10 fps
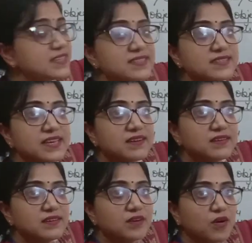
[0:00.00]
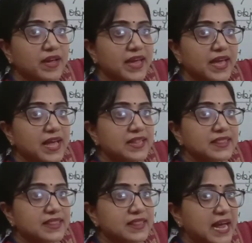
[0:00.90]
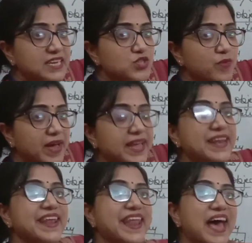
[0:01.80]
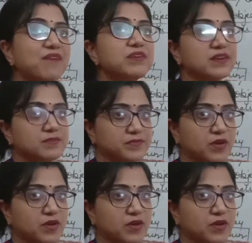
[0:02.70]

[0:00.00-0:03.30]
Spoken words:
is there. Okay, that's why never.